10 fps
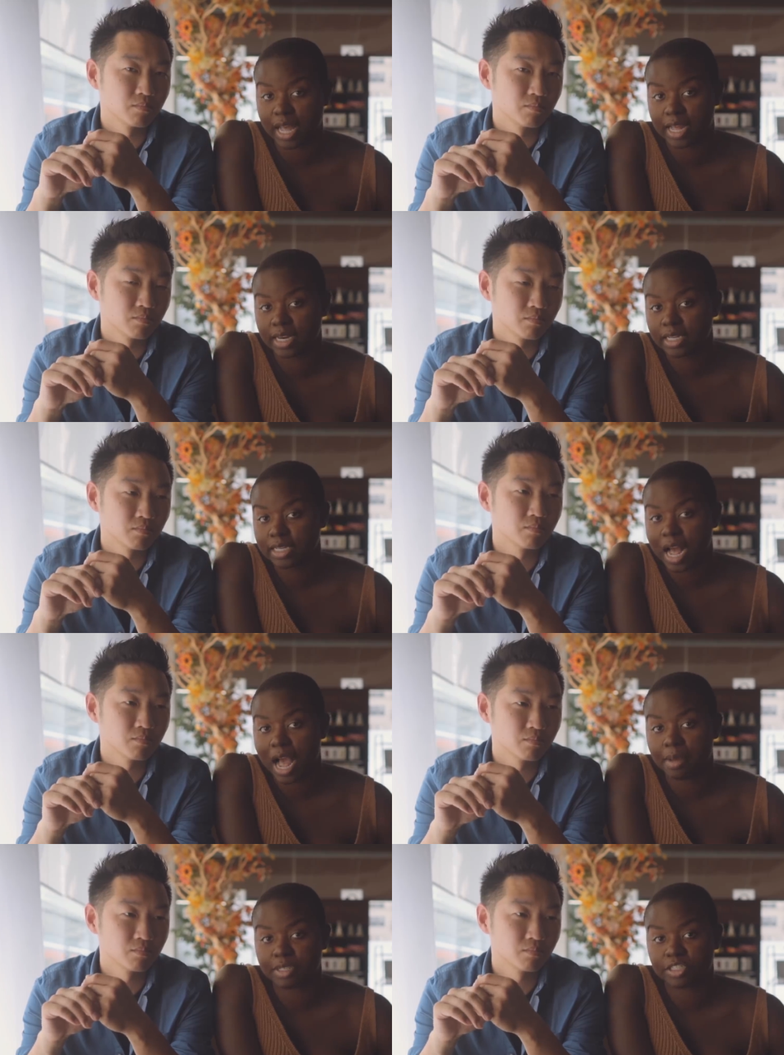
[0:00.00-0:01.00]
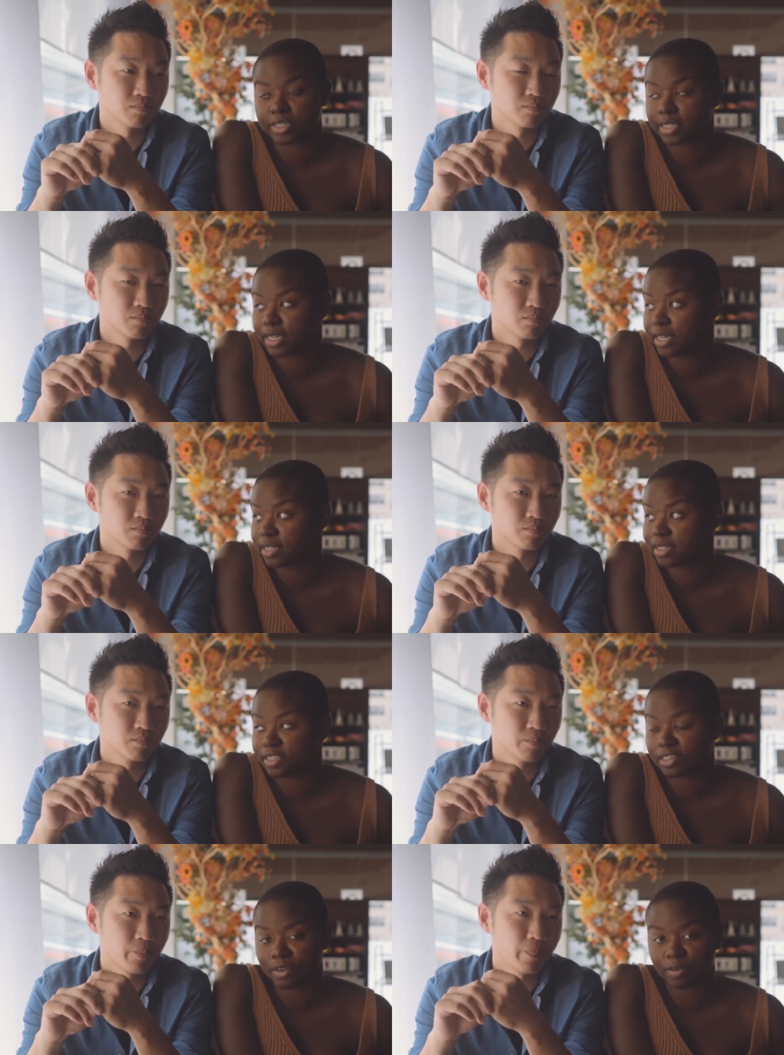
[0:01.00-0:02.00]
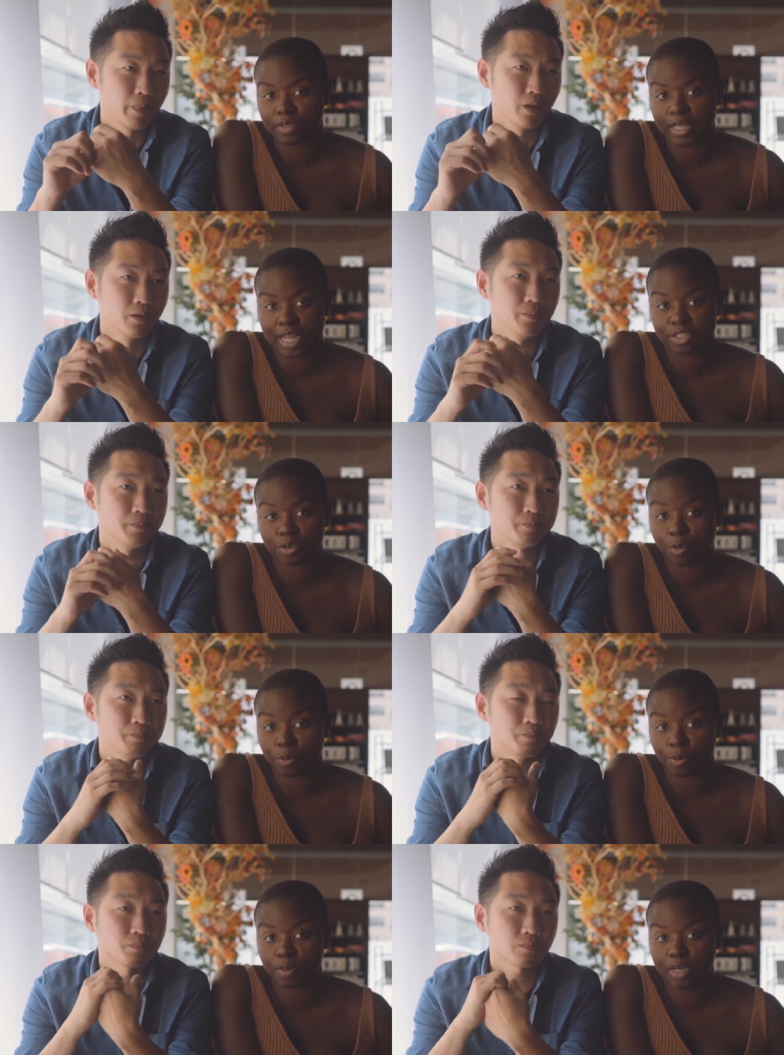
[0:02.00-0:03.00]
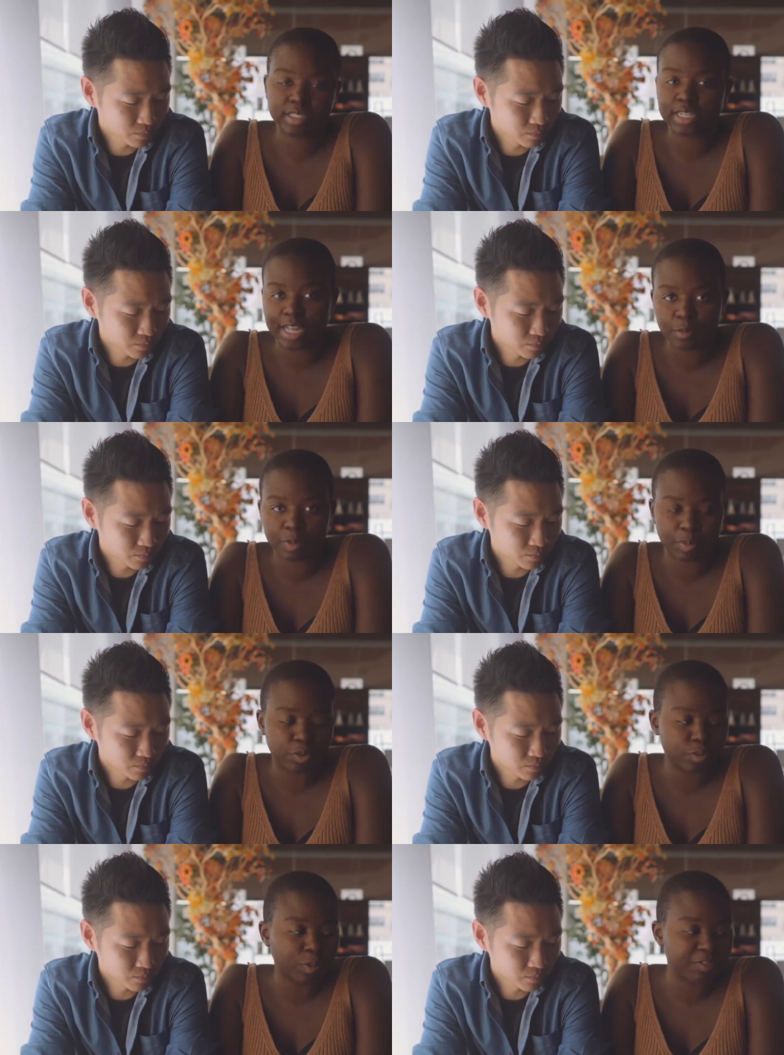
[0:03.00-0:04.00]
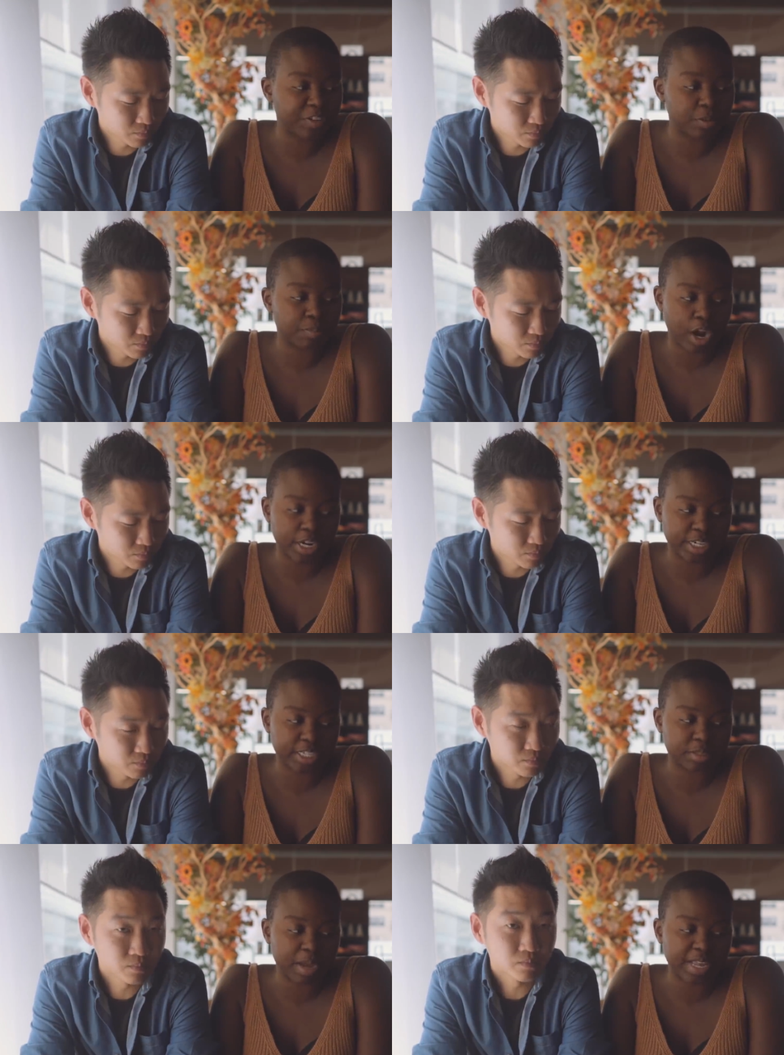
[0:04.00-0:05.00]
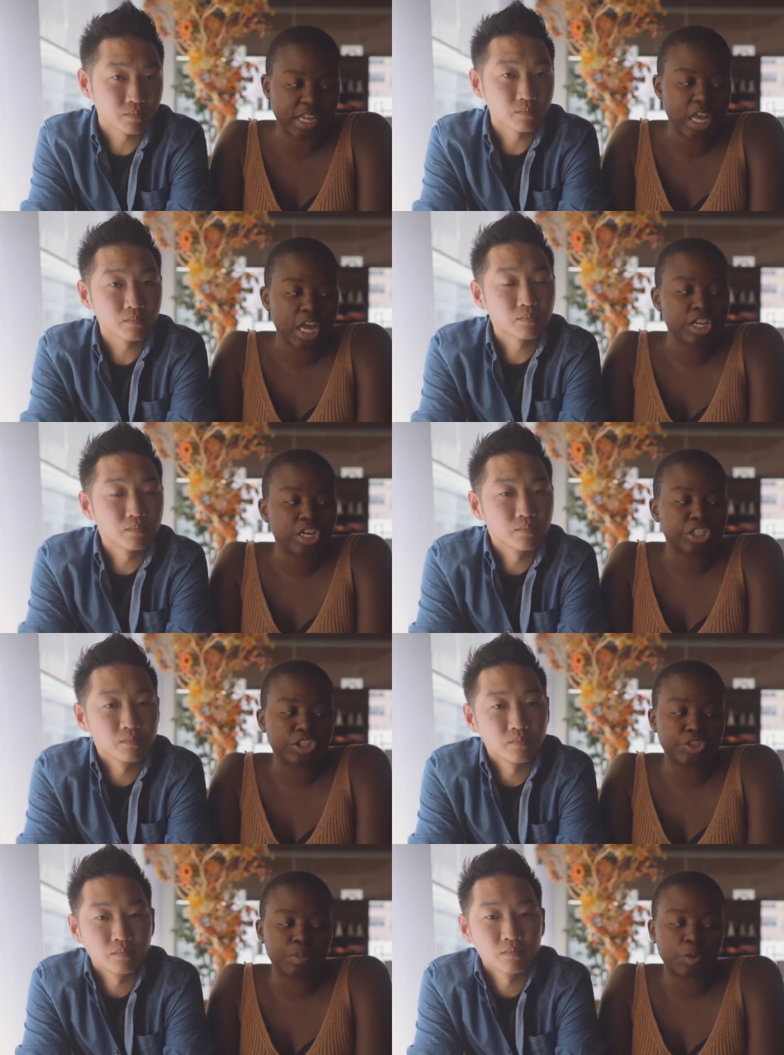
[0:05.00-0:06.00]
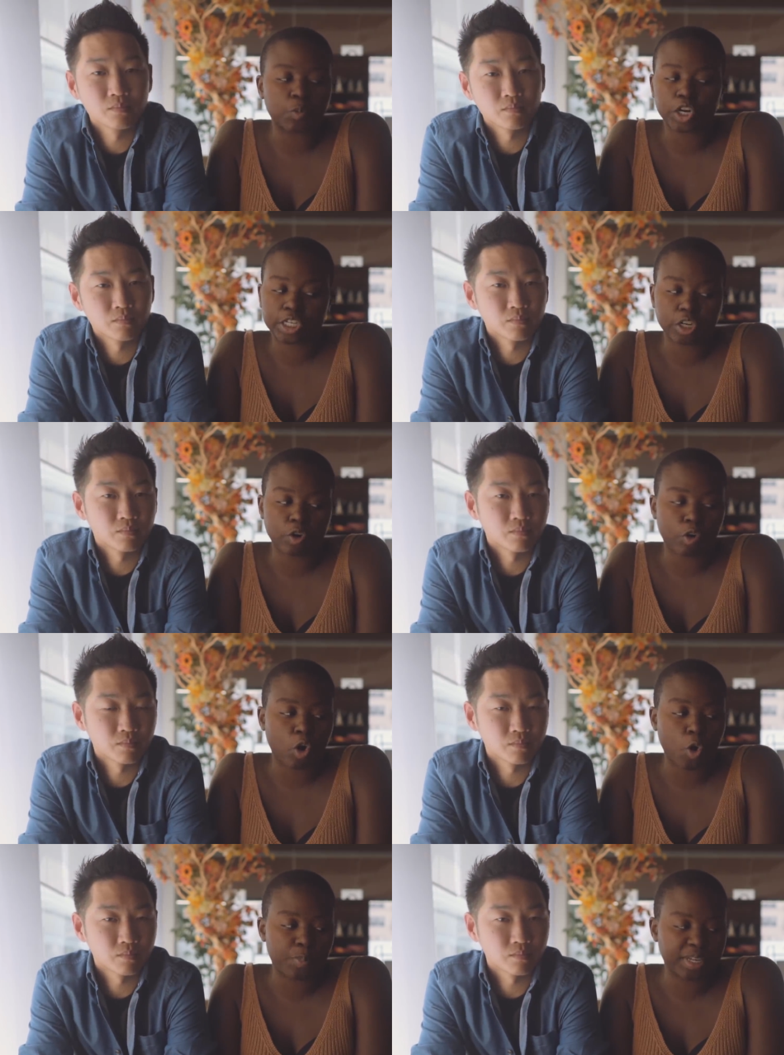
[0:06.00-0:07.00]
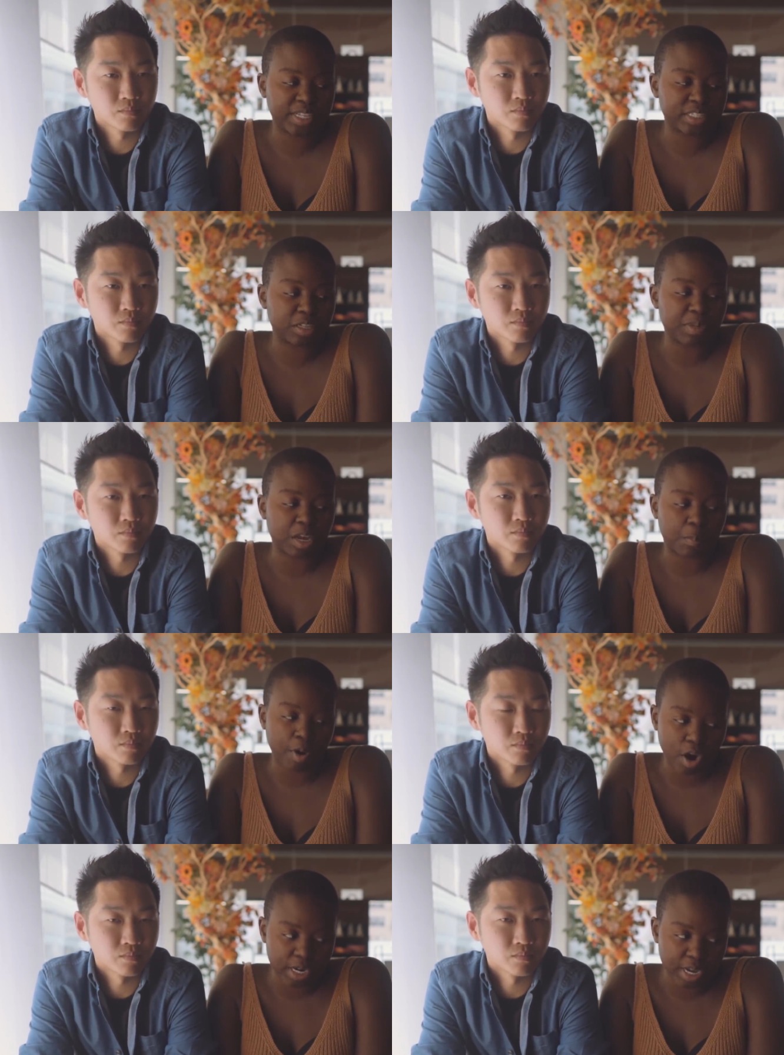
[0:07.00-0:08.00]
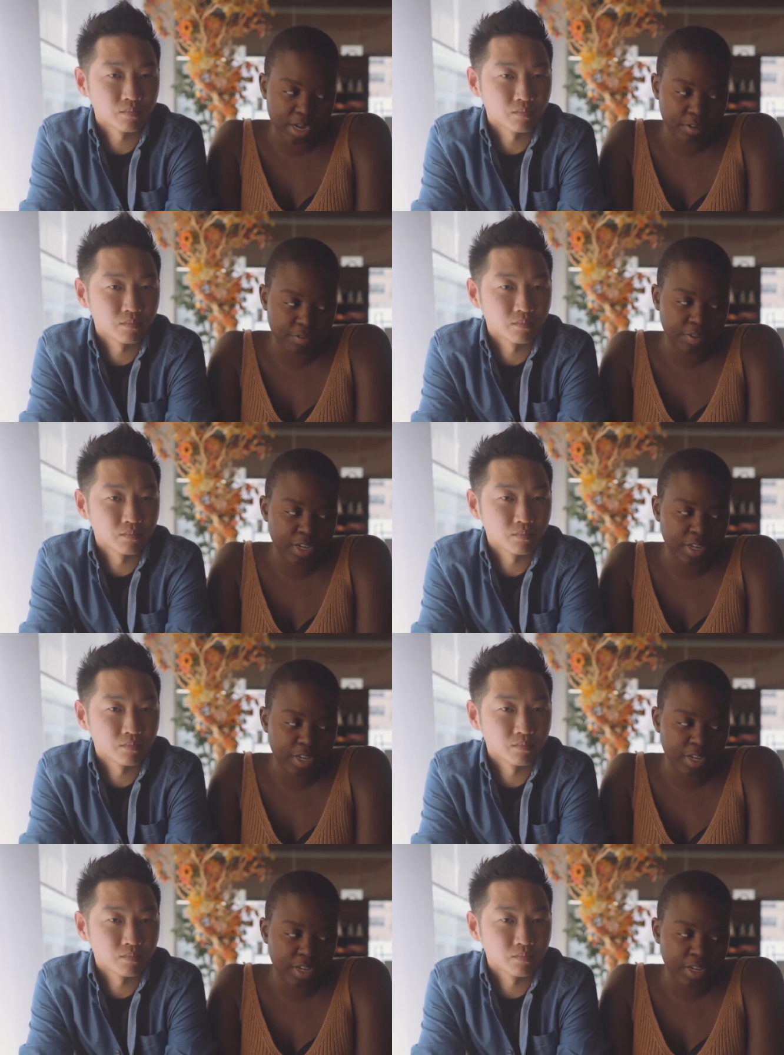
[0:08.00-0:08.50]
Speaker 1: that I'm interested in. So that's cool. Now that we moved, what film projects might you be working or hoping to be a part of?